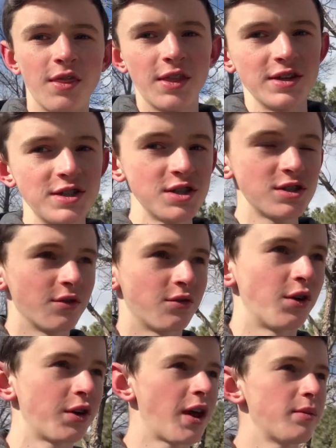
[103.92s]
this is the
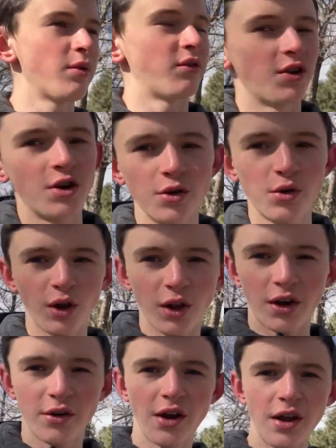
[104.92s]
front camera video
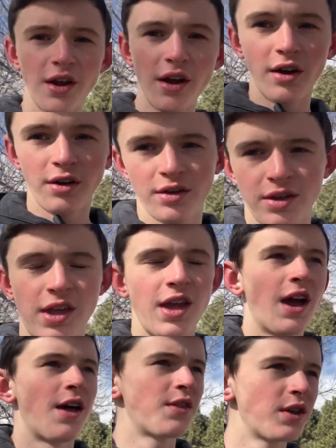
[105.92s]
quality right now.
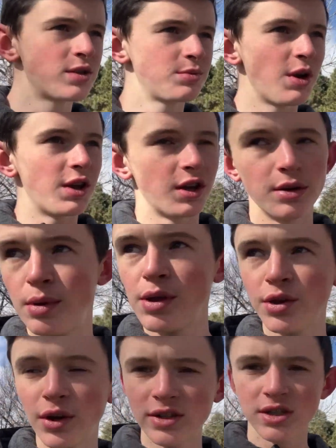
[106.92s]
I think it's pretty good, but
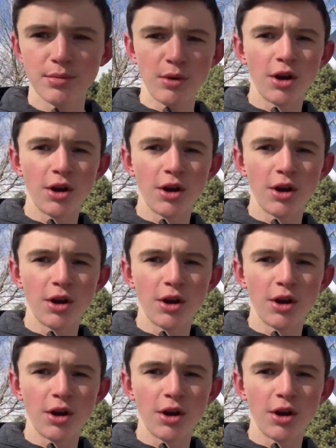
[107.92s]
you guys let me